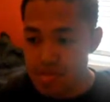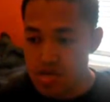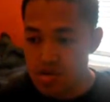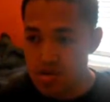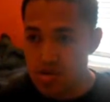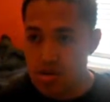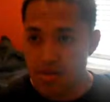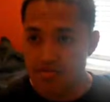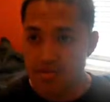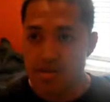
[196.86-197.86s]
you know, there are
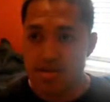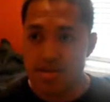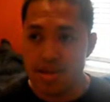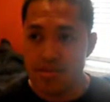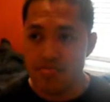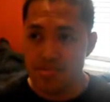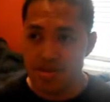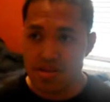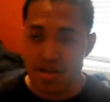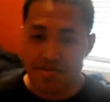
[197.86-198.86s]
times where I have to stay
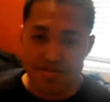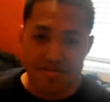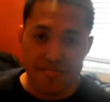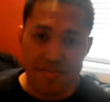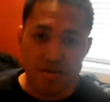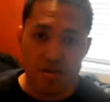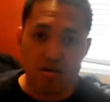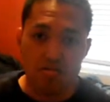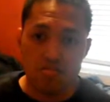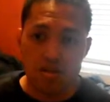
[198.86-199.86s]
really late just to figure
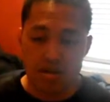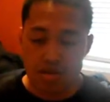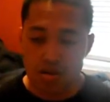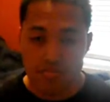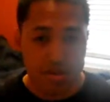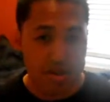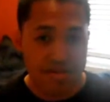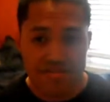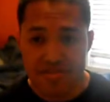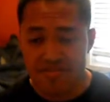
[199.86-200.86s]
out like the
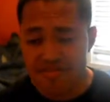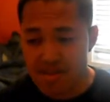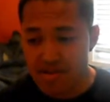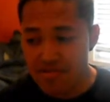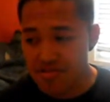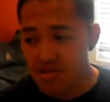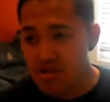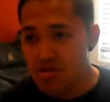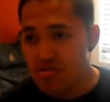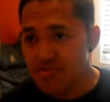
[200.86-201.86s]
complications and everything else,
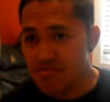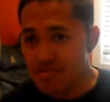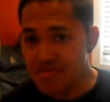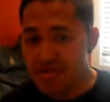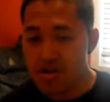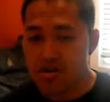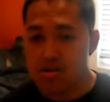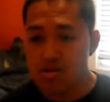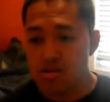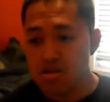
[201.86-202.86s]
which really
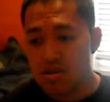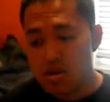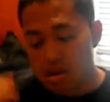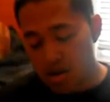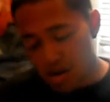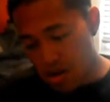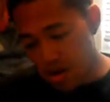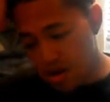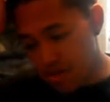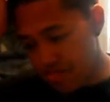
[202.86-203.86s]
sucks.
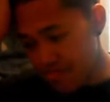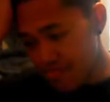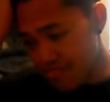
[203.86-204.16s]
Um,